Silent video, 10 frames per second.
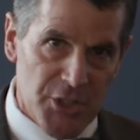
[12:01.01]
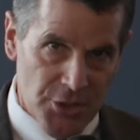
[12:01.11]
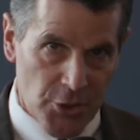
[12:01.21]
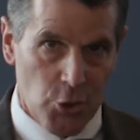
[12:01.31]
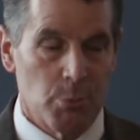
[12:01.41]

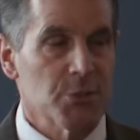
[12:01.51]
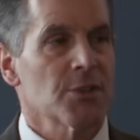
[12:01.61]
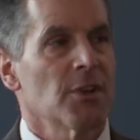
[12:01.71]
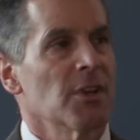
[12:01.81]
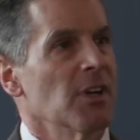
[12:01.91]

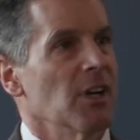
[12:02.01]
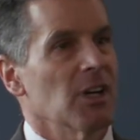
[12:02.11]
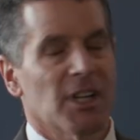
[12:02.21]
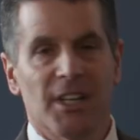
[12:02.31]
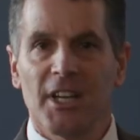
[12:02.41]
terms?
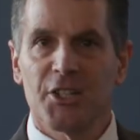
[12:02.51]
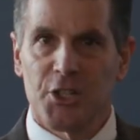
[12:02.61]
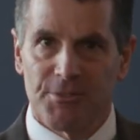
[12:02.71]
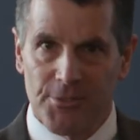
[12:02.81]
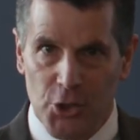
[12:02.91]
Can I
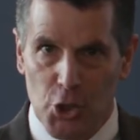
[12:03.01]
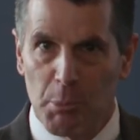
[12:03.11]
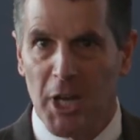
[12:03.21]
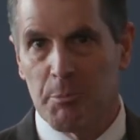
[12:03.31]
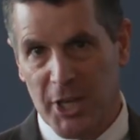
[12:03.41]
defer
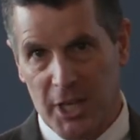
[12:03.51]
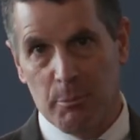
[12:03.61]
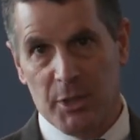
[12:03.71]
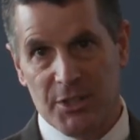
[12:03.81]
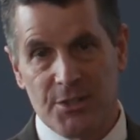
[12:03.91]
my
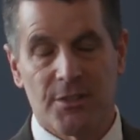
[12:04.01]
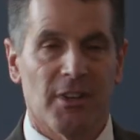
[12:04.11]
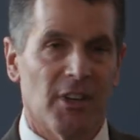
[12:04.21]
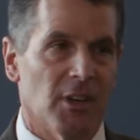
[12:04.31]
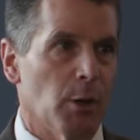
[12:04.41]
payments?
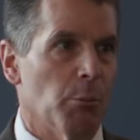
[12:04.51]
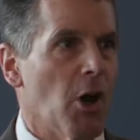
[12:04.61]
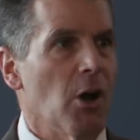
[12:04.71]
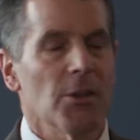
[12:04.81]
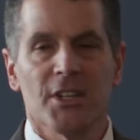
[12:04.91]

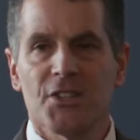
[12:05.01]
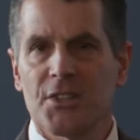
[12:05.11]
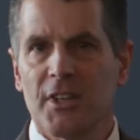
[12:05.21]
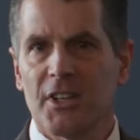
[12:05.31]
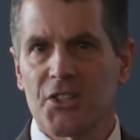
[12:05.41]
All these
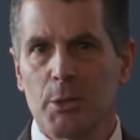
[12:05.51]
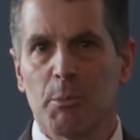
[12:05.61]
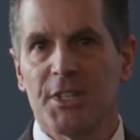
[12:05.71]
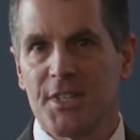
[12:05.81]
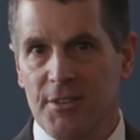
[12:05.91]
things can
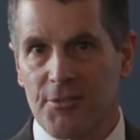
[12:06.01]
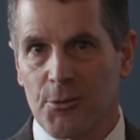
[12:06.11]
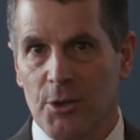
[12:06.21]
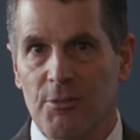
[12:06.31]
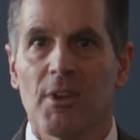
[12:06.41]
be
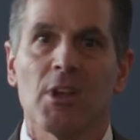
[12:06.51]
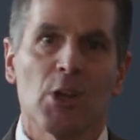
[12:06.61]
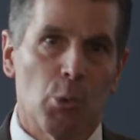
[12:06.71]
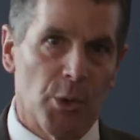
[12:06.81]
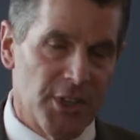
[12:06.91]
different
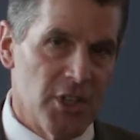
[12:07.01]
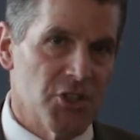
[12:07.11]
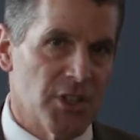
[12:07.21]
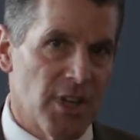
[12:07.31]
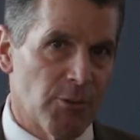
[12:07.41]
with
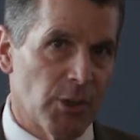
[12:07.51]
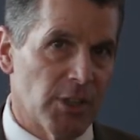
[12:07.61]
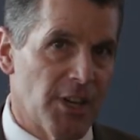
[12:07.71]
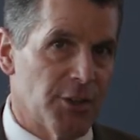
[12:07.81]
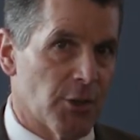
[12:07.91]
each and every
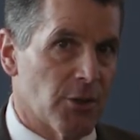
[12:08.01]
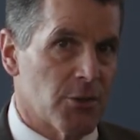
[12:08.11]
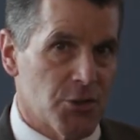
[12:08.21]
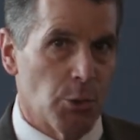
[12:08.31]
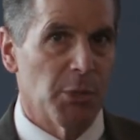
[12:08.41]
lender,
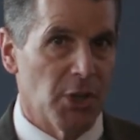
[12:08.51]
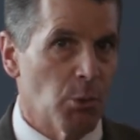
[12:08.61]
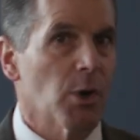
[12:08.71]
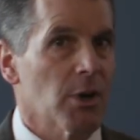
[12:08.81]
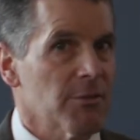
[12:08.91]
so be
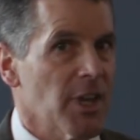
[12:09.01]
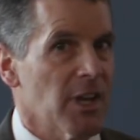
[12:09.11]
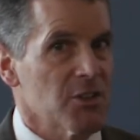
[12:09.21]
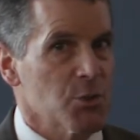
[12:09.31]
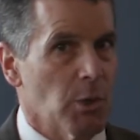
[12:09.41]
aware of
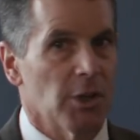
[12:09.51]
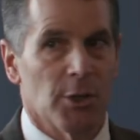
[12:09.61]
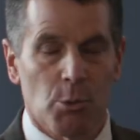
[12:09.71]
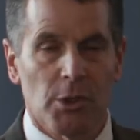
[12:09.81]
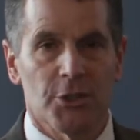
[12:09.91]
that as well.
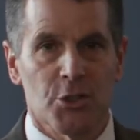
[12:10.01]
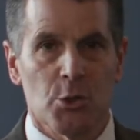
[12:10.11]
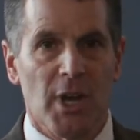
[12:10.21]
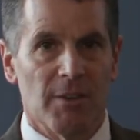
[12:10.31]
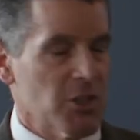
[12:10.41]
You really do
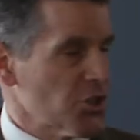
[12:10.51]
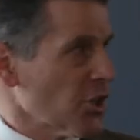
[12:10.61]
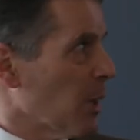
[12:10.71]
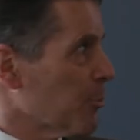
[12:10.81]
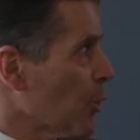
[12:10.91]
have to
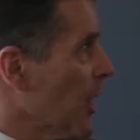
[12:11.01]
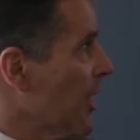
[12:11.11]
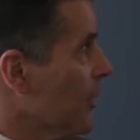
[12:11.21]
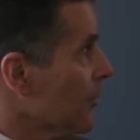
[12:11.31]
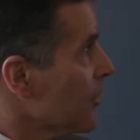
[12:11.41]
shop
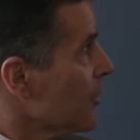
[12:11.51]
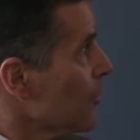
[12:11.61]
around.